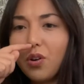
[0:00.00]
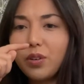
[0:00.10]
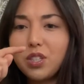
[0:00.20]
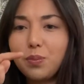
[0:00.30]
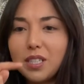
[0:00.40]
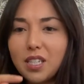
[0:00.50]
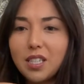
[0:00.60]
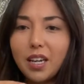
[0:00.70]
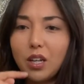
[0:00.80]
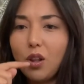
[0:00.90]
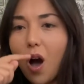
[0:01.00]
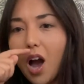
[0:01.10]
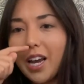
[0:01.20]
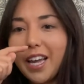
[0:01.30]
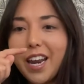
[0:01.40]
which means it's like
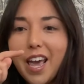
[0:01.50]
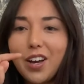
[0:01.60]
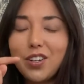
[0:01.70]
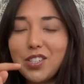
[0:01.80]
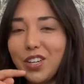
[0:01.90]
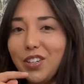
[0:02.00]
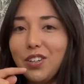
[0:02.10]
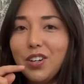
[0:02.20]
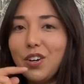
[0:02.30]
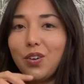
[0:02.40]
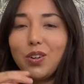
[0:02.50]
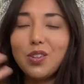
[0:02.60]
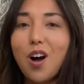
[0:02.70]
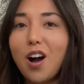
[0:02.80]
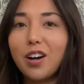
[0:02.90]
long inhales or
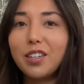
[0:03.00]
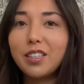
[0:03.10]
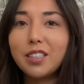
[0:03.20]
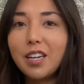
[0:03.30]
long